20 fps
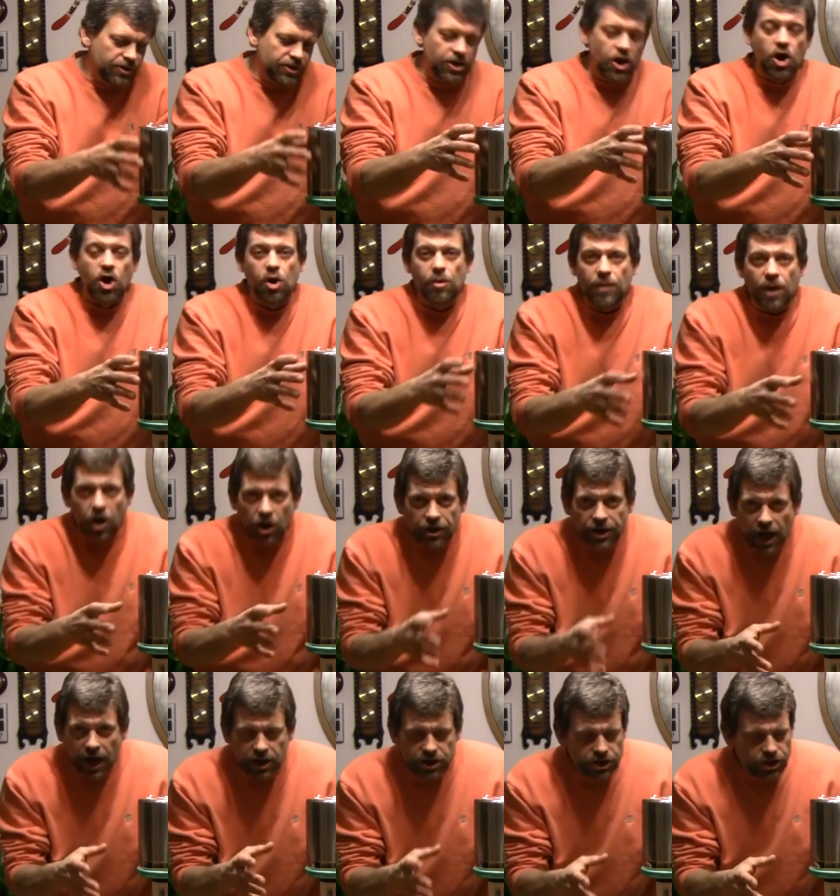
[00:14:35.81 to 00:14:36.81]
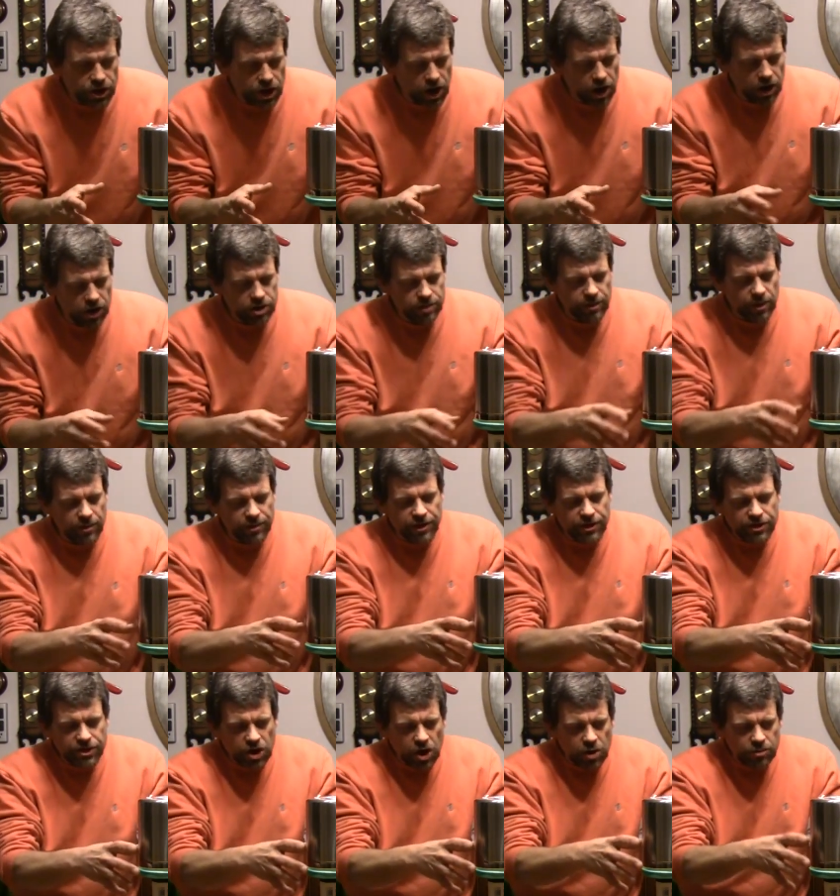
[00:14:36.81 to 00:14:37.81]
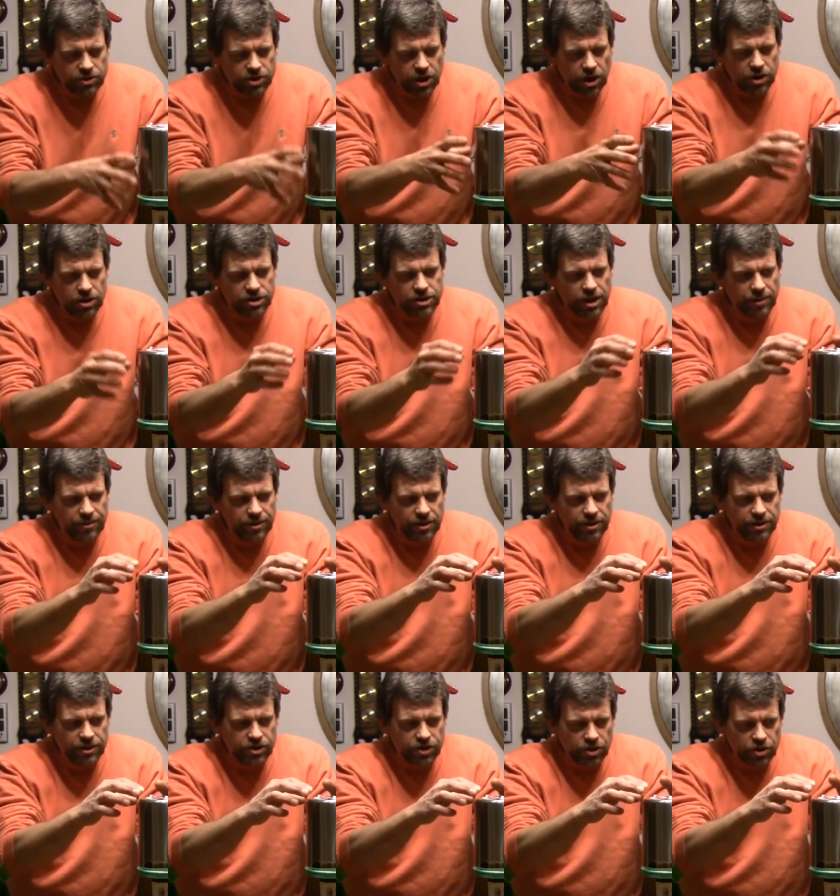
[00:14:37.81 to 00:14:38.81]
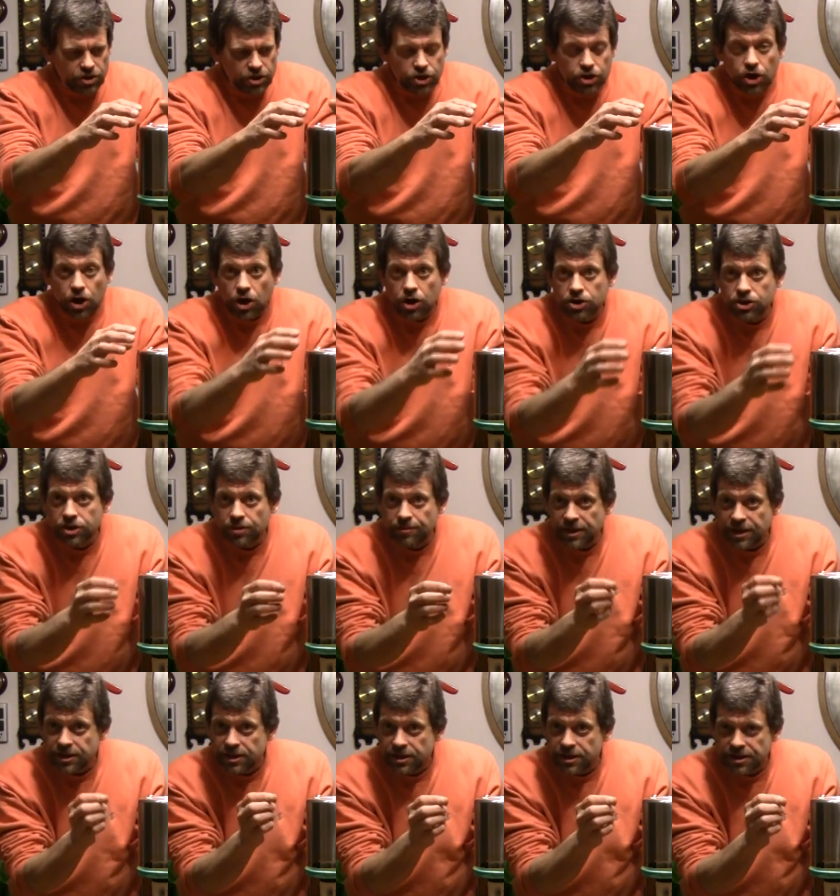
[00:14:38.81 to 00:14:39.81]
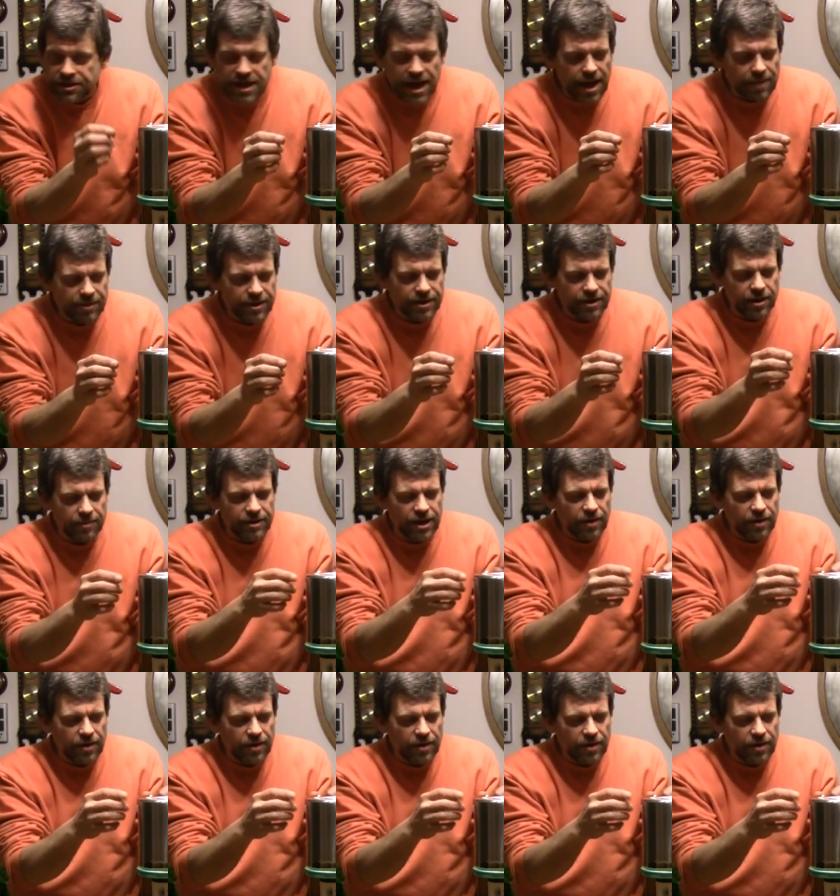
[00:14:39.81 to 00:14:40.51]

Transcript: dome are not charged, but when the dome charges up, it'll in turn charge the pieces of napkin up.